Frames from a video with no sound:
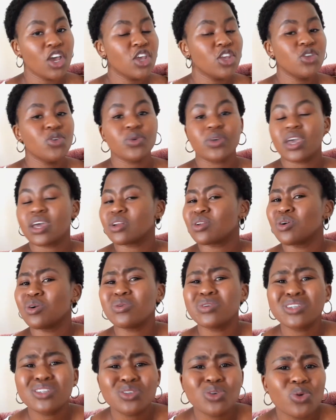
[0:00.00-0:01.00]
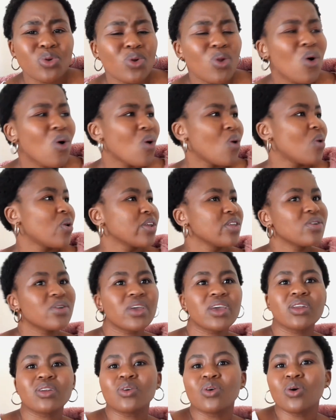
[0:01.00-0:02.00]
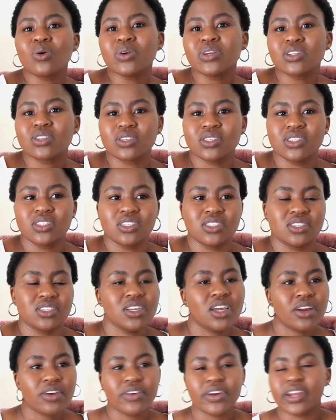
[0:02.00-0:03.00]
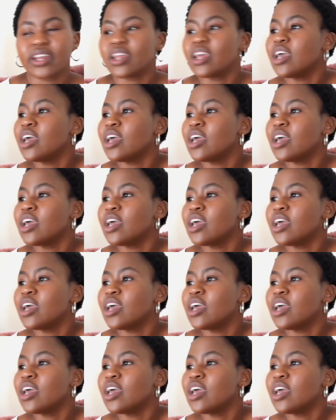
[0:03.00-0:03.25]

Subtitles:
You can go into law, you can go into engineering,